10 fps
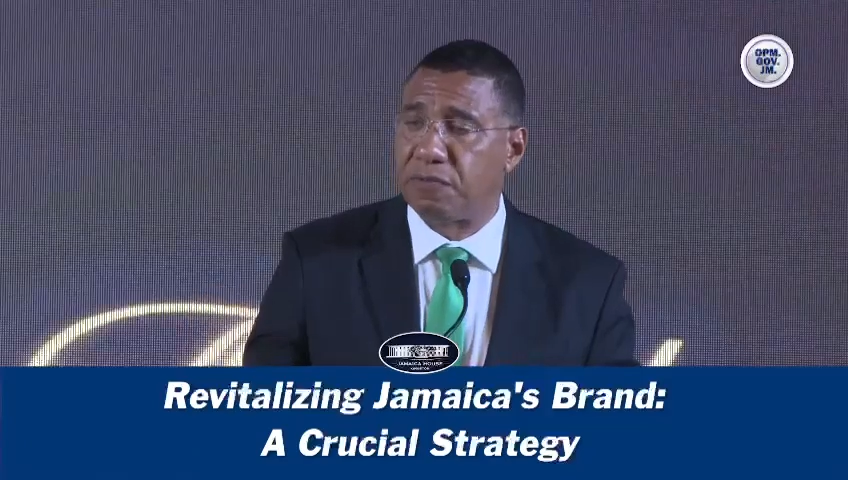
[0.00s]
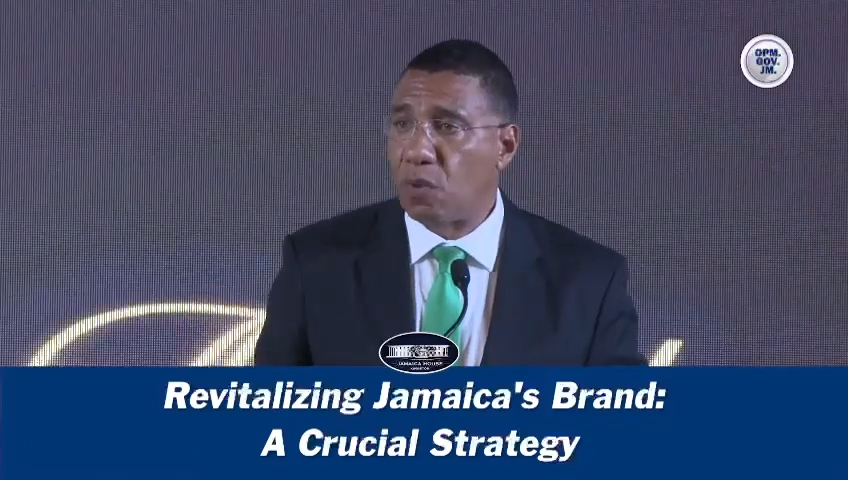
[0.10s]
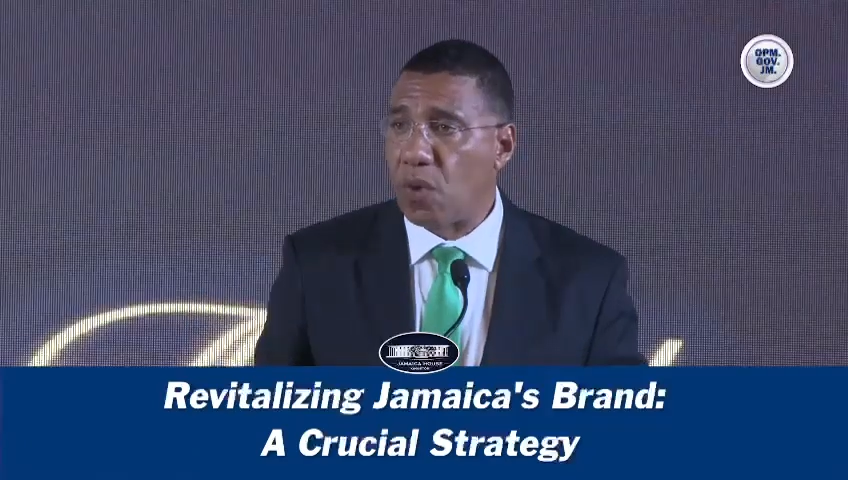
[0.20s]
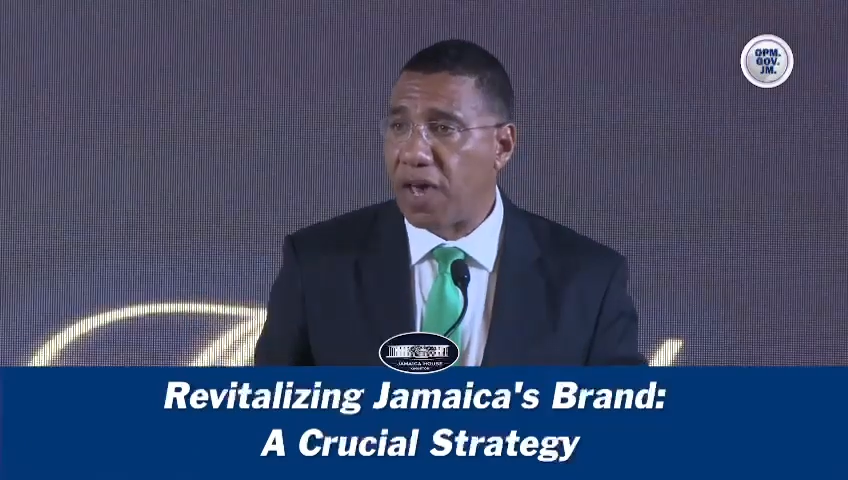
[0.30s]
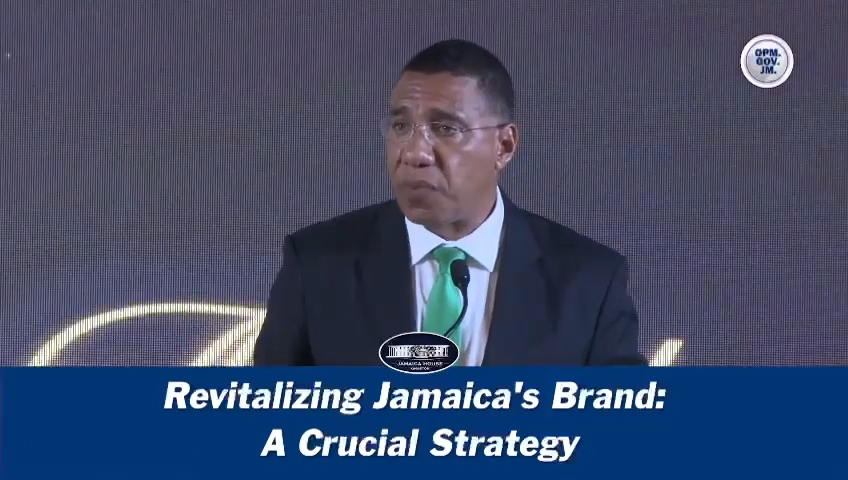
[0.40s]

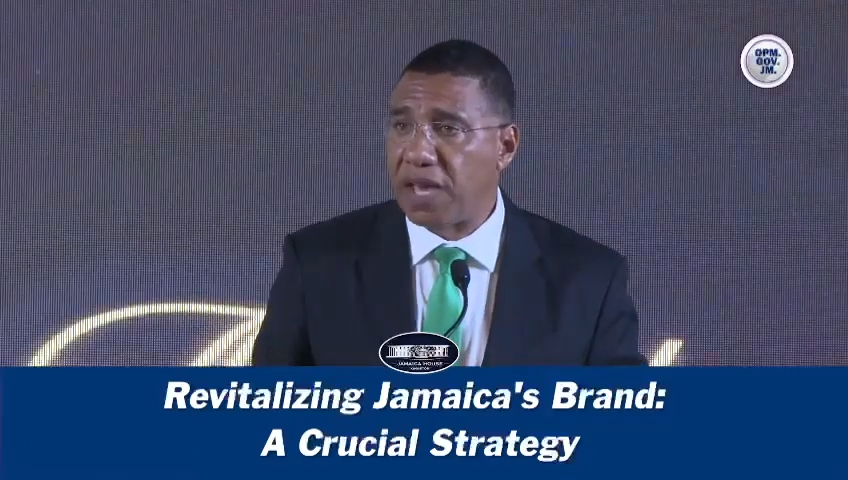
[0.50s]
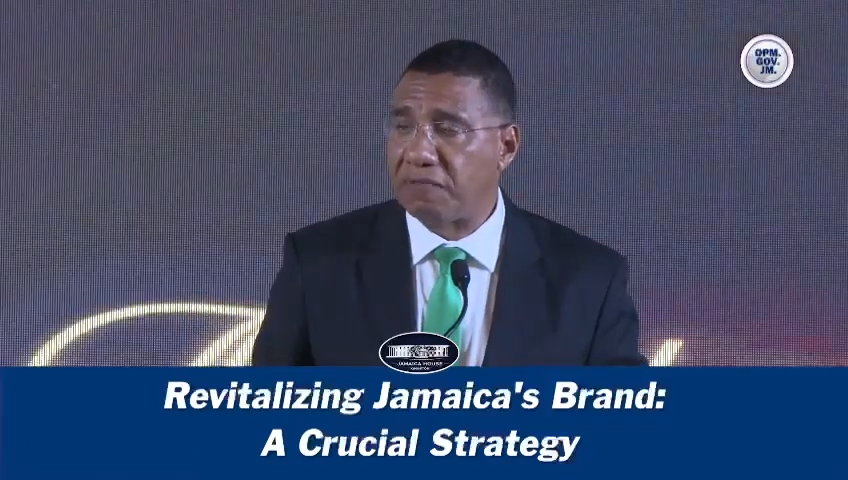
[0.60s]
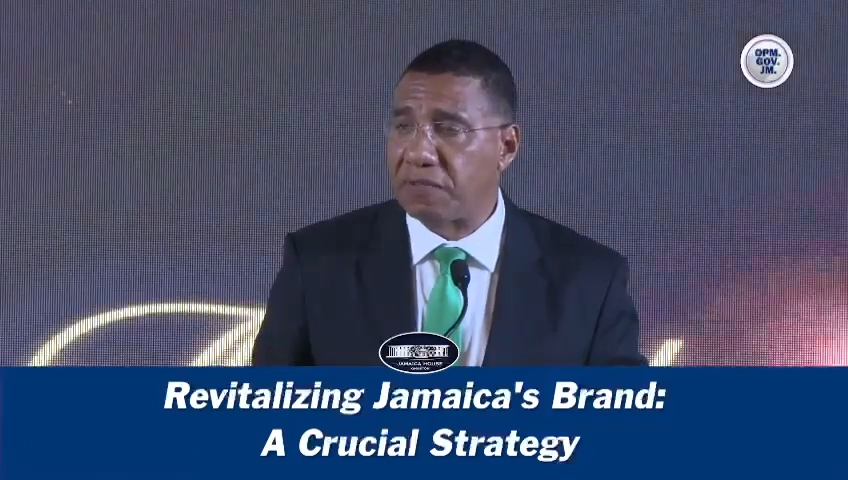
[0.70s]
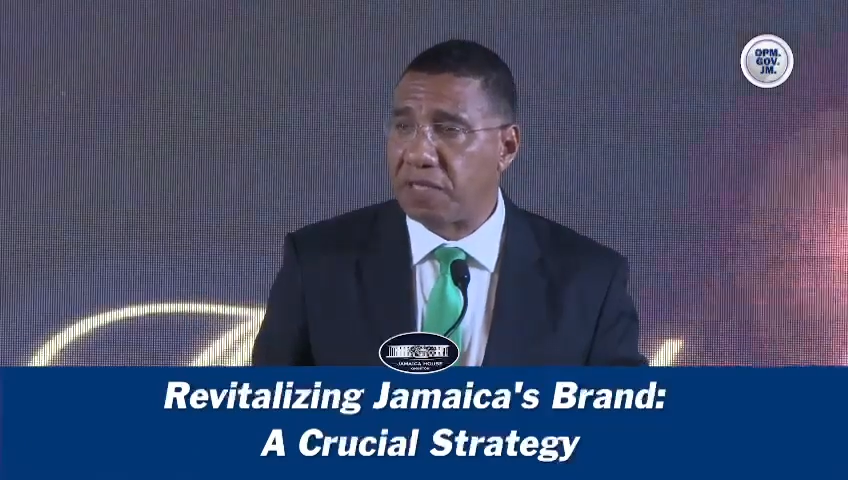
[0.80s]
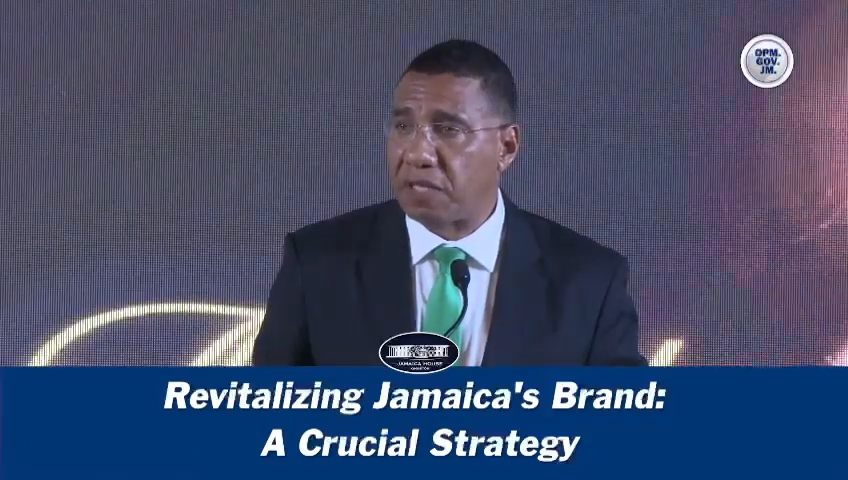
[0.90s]
why we
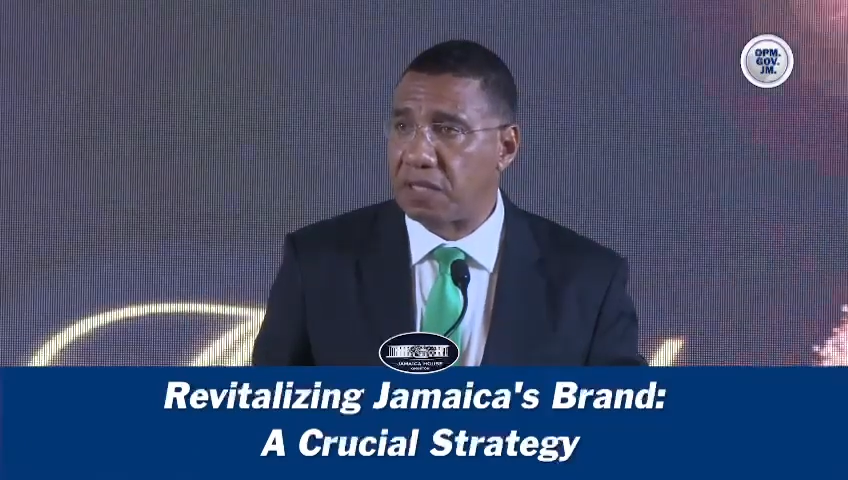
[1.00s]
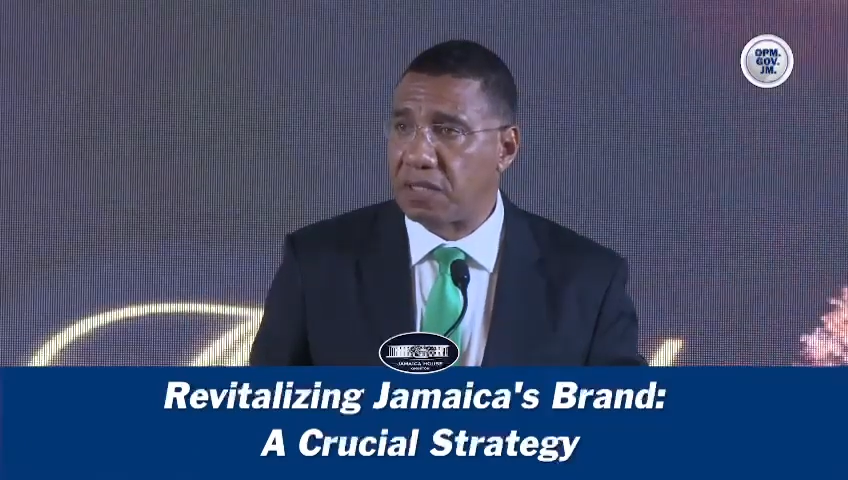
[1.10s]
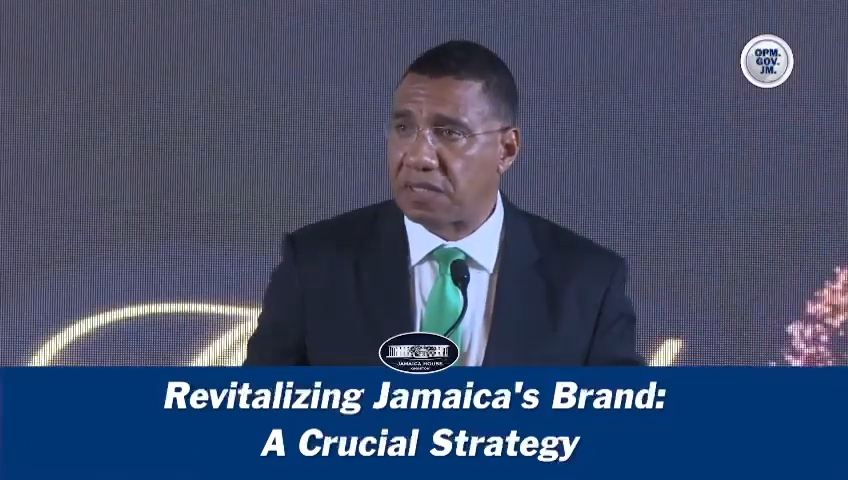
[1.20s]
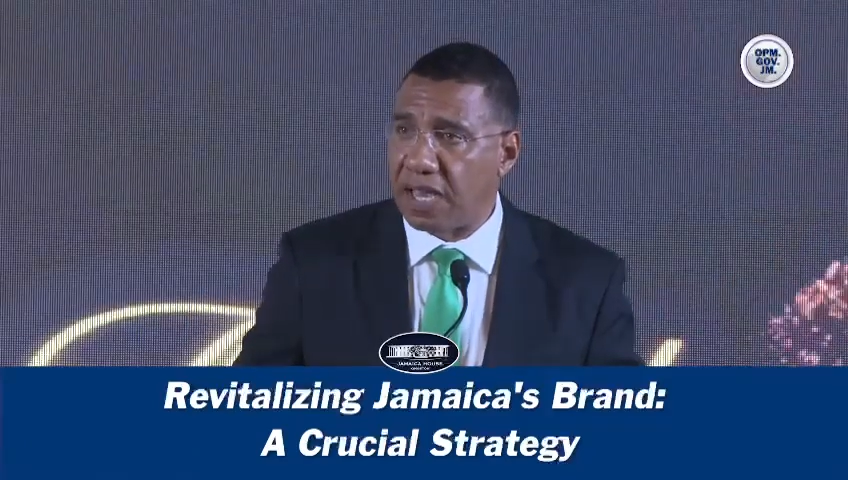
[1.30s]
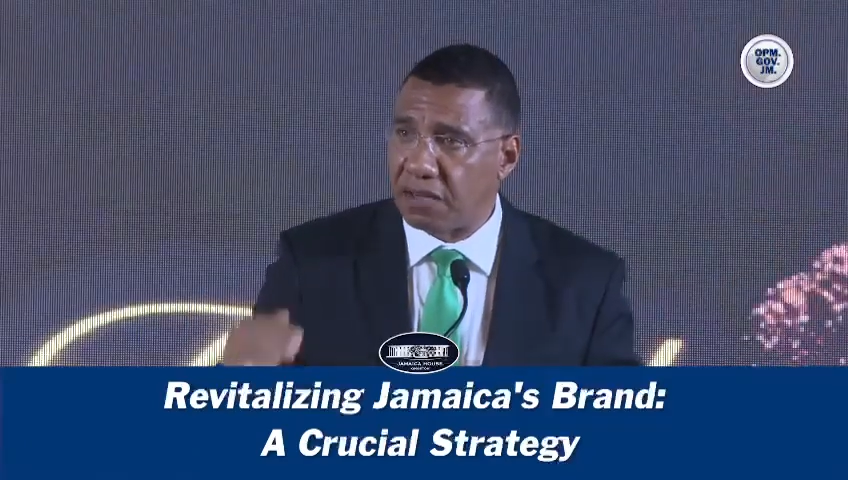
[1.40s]
have taken
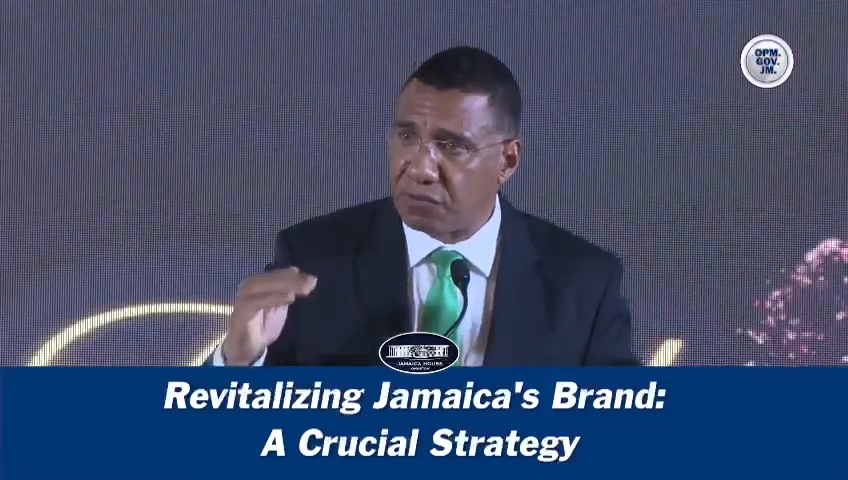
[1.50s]
this kind of